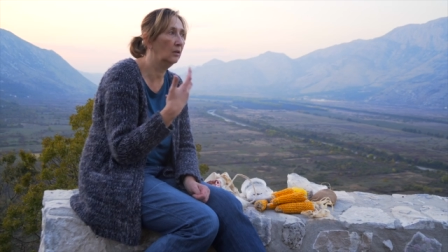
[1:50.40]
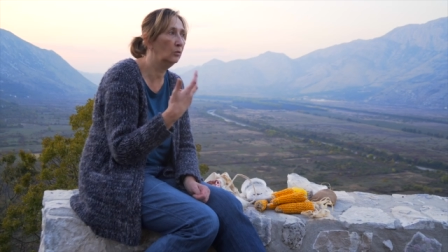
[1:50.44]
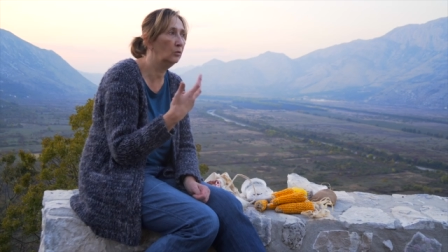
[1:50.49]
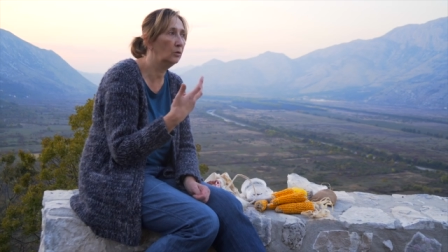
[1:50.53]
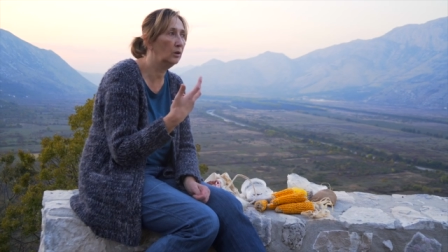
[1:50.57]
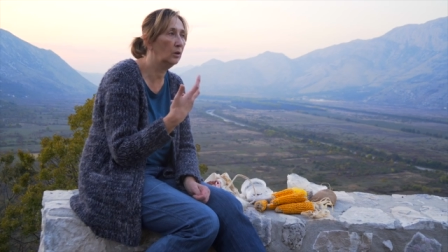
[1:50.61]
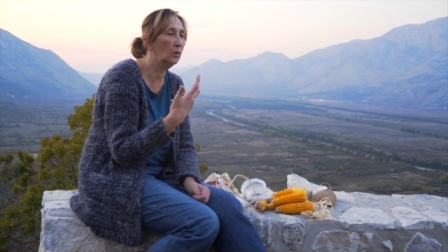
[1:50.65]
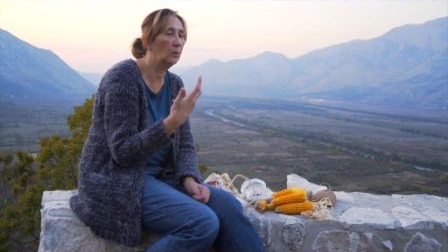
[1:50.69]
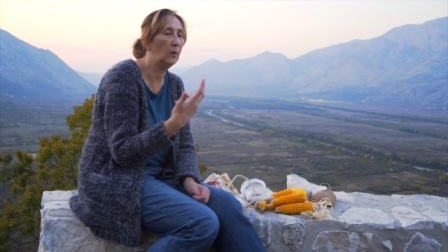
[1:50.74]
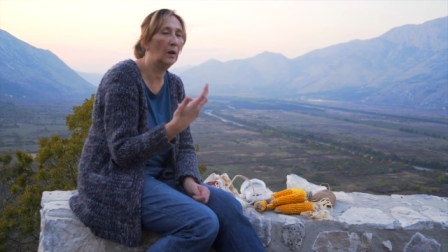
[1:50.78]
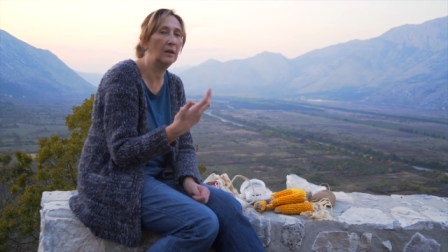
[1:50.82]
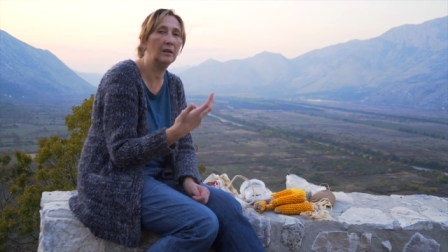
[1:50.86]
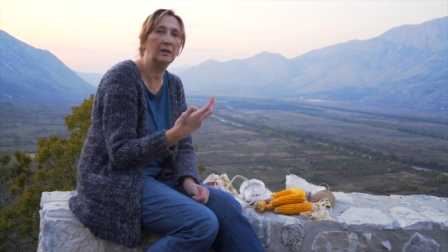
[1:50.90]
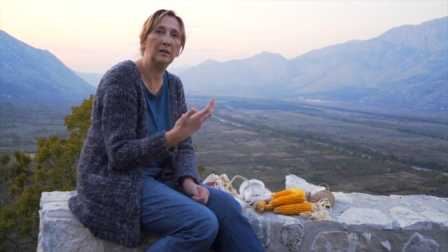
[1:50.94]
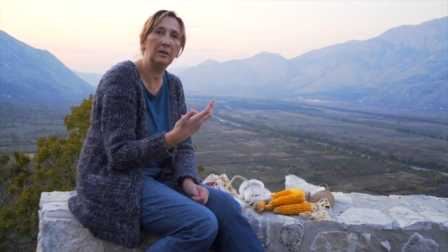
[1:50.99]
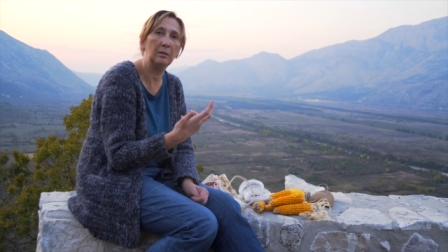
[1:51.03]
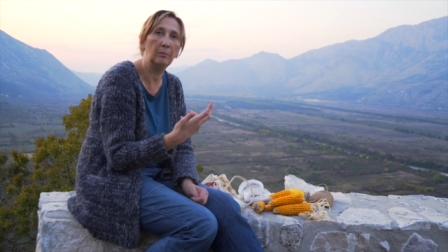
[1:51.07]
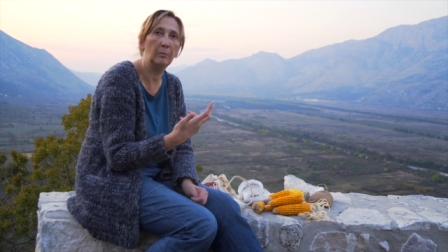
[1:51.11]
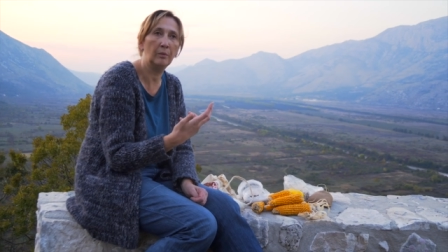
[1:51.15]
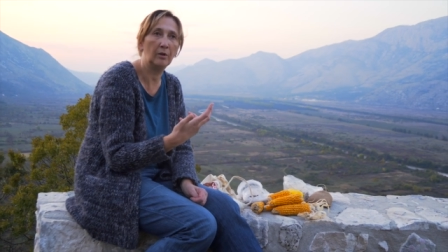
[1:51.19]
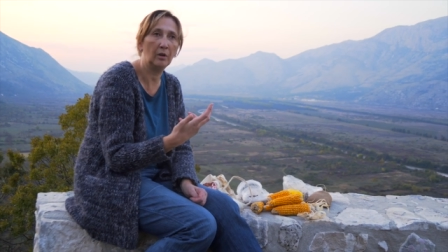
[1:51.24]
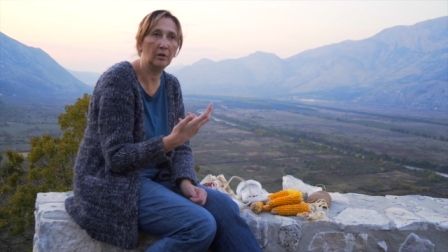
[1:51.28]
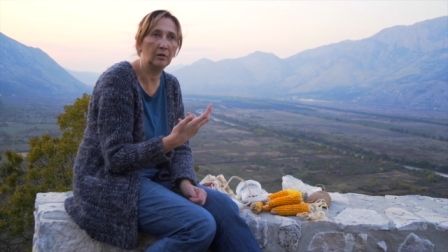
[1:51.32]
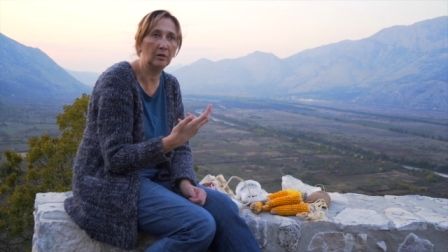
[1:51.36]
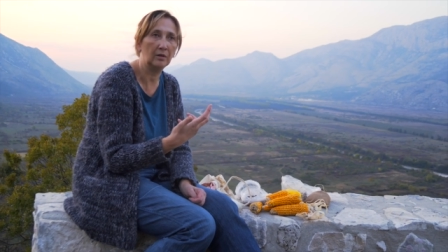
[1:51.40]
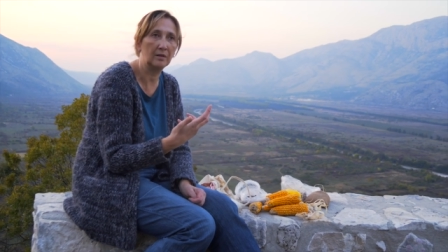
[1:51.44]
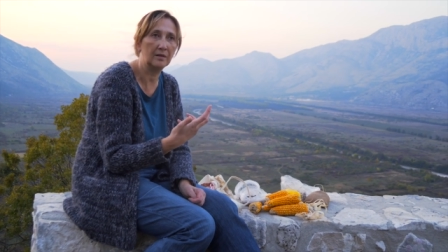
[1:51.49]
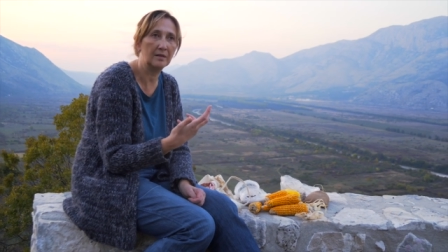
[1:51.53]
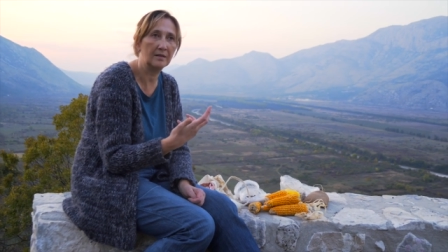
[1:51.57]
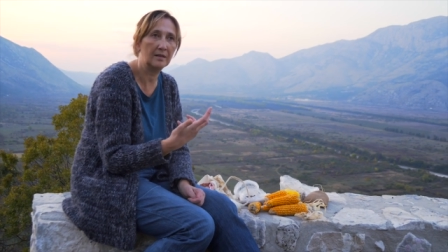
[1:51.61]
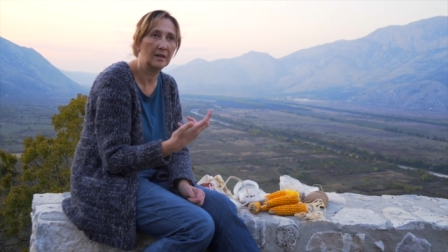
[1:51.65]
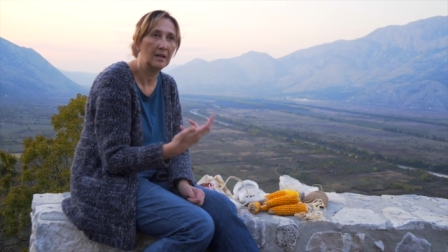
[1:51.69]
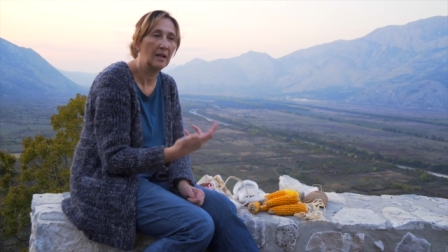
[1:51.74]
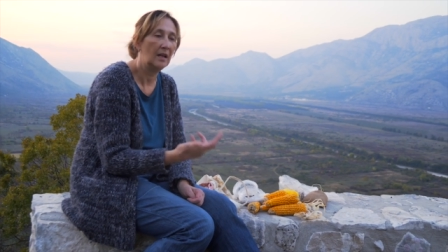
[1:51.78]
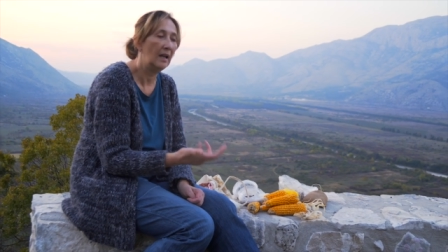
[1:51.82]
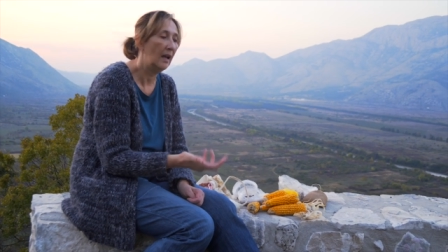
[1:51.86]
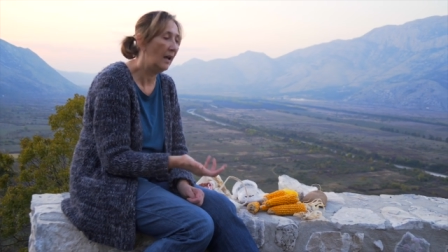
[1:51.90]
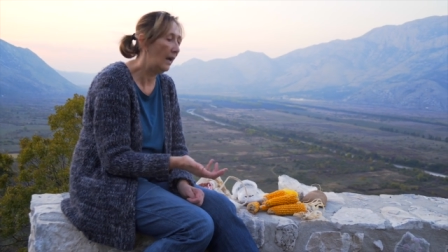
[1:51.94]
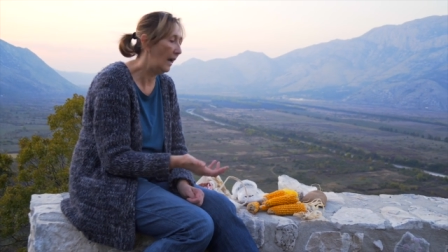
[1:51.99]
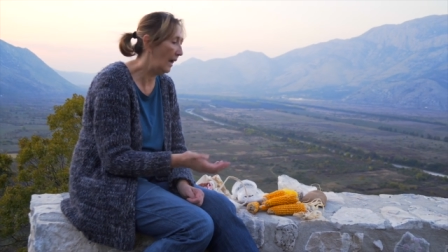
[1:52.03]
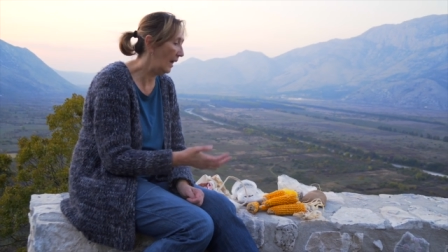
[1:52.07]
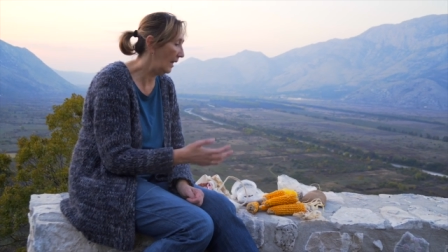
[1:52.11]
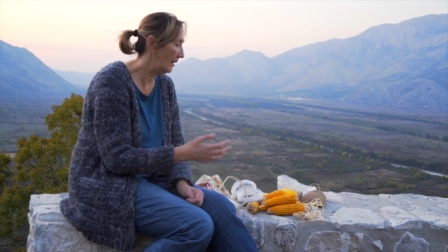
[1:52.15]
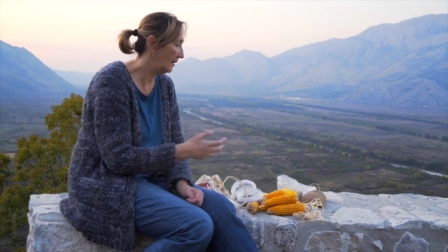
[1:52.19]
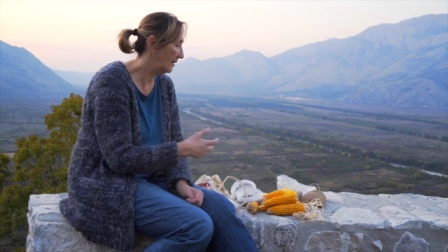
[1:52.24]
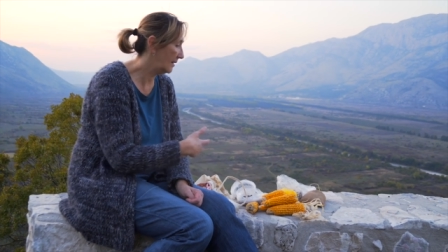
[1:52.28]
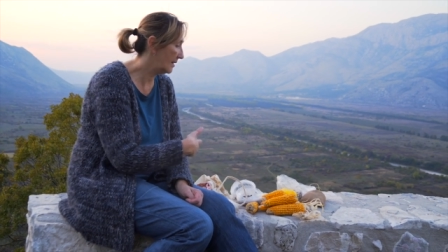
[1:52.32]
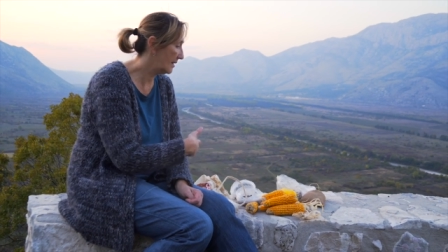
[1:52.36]
the, good quality products.
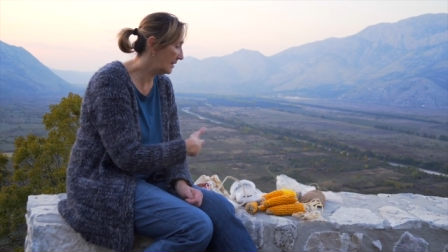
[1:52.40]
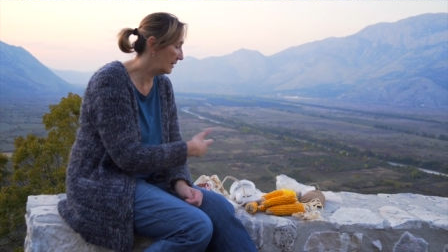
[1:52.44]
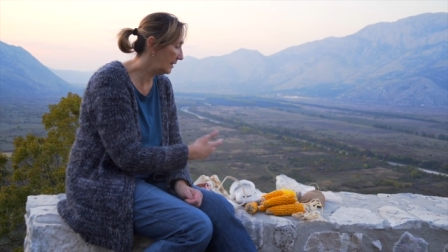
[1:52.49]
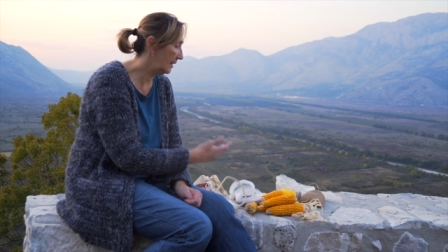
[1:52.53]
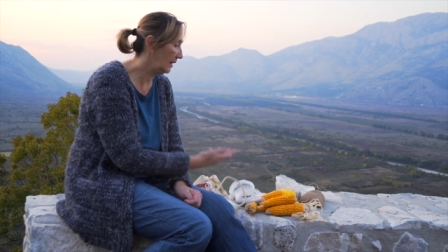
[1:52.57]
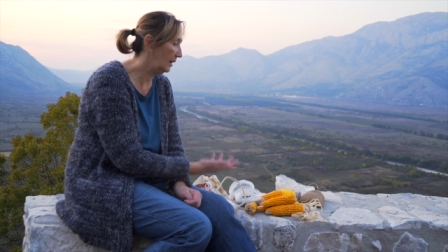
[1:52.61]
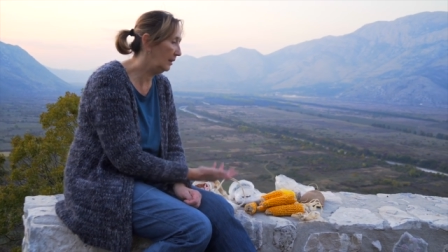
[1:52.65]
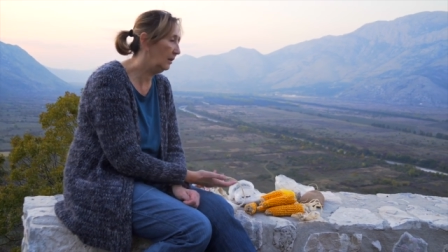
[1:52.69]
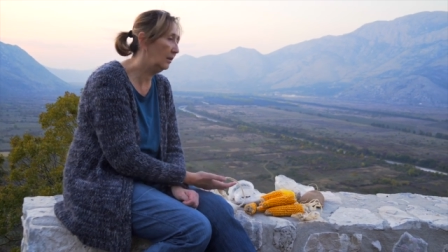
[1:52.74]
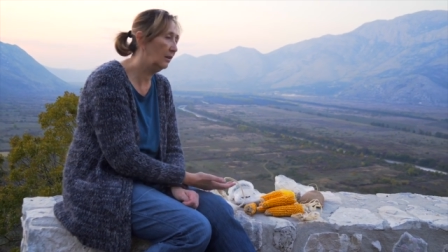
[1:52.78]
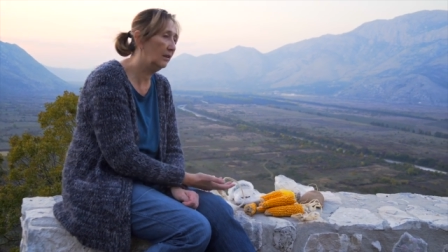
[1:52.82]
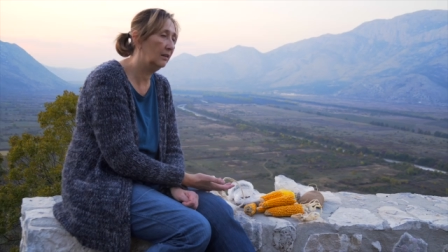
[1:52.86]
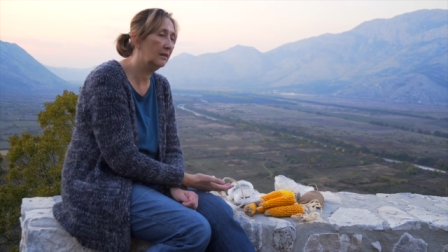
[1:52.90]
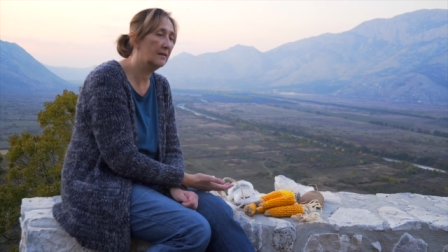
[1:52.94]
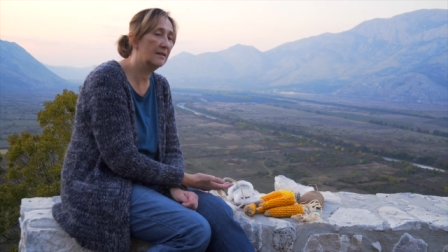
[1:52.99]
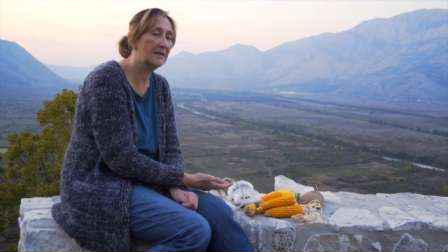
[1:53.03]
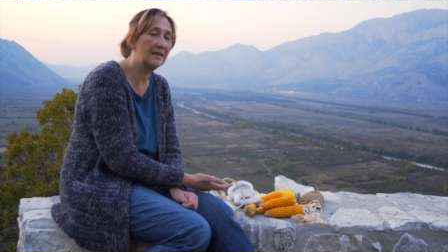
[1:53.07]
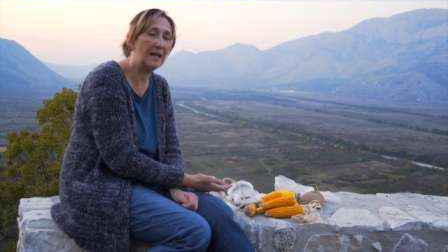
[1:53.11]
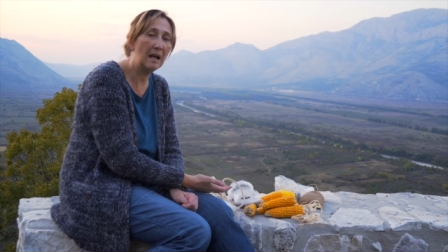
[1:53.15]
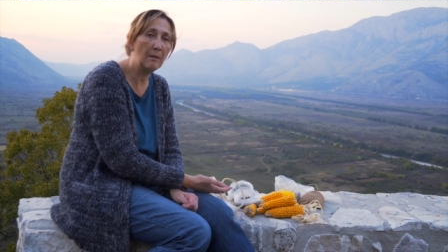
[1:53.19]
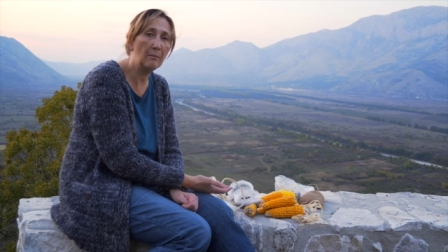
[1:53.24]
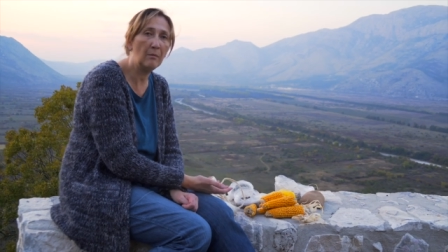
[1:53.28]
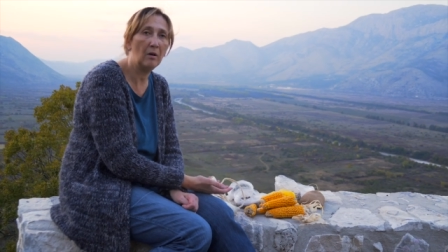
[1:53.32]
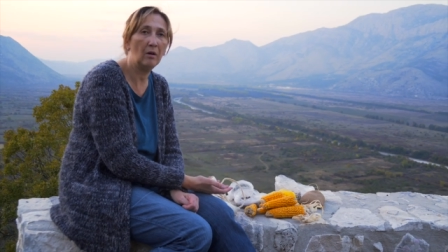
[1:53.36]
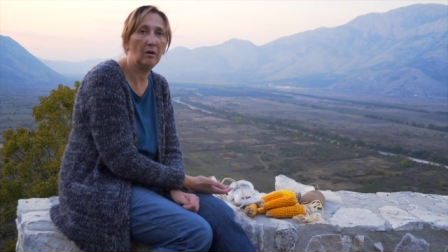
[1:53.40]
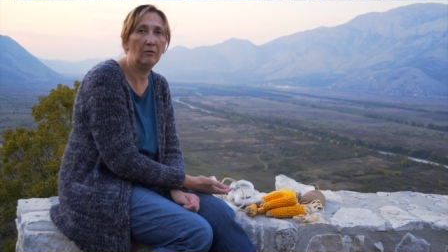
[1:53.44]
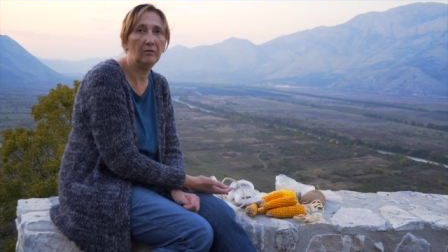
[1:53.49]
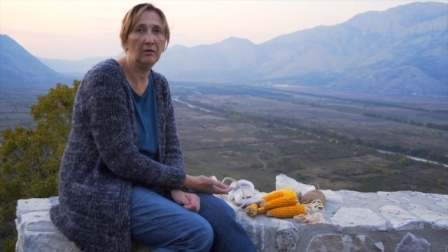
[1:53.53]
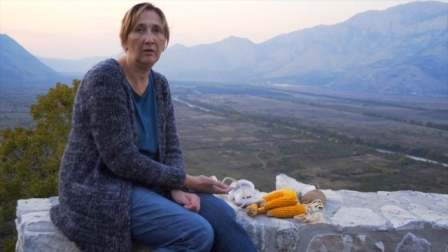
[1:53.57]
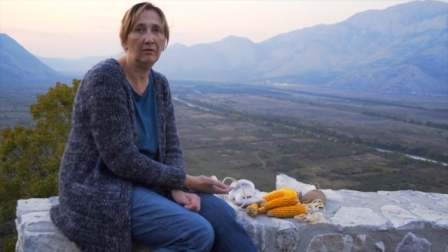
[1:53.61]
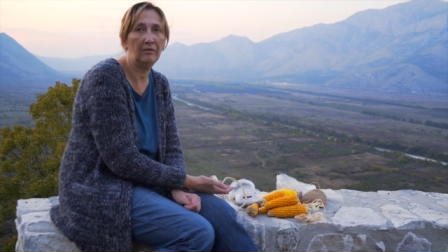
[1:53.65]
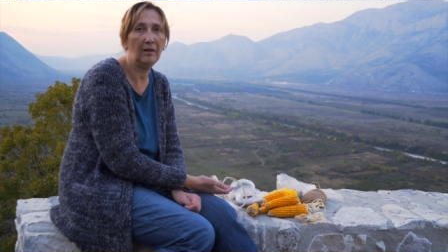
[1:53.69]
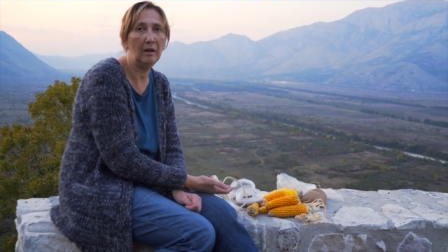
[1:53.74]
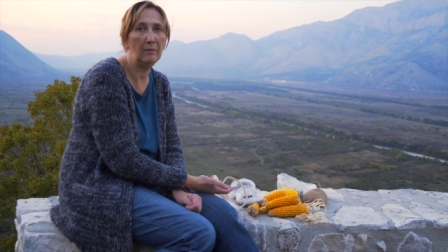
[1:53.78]
And still, some of the